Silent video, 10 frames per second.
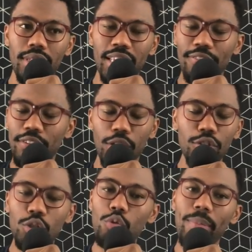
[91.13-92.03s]
and for
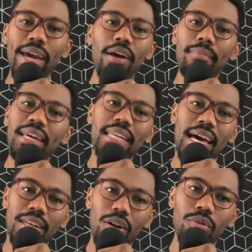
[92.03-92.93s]
those of you who may or may
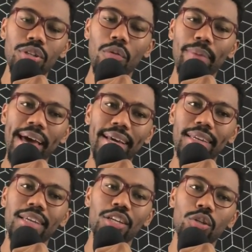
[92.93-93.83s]
not know, you know, back
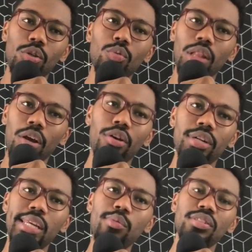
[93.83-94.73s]
you
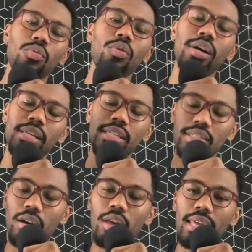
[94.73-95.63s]
learned he was the one, he
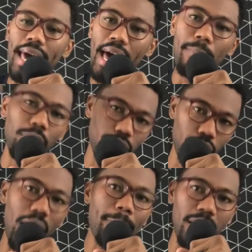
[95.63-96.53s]
saw the apple
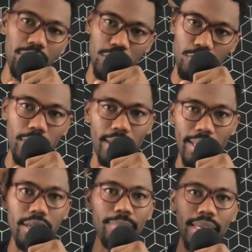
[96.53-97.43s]
drop out the tree and
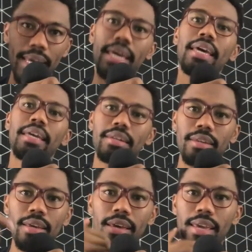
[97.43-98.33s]
hit him in the head.
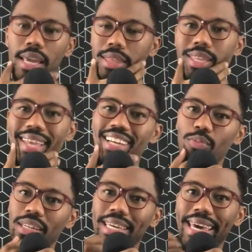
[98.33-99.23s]
And then that's
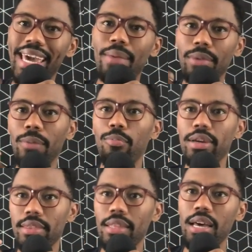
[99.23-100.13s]
when he came up
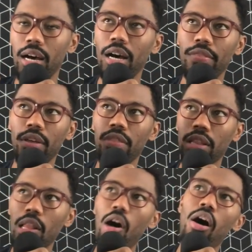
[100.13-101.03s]
with the
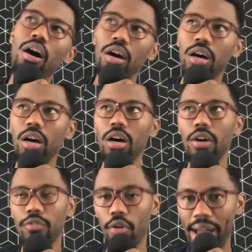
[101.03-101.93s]
law
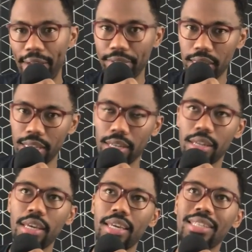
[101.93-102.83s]
of gravity
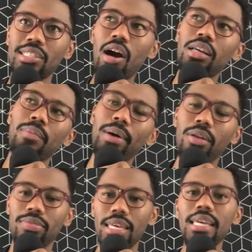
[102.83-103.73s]
and talking
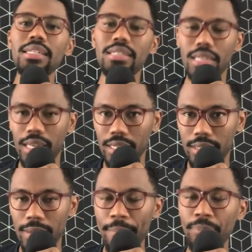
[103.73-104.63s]
about these
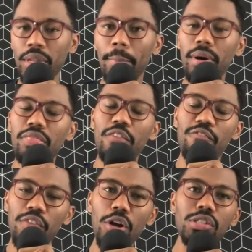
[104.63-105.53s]
things. But the
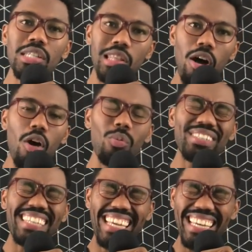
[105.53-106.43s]
first law
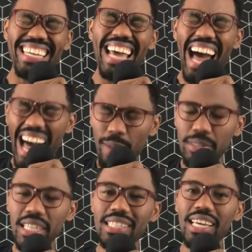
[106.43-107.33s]
was any
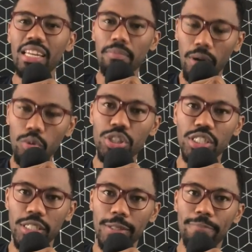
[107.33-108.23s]
object in
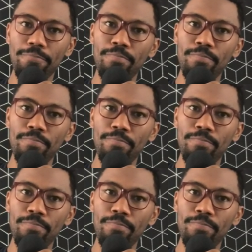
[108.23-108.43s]
motion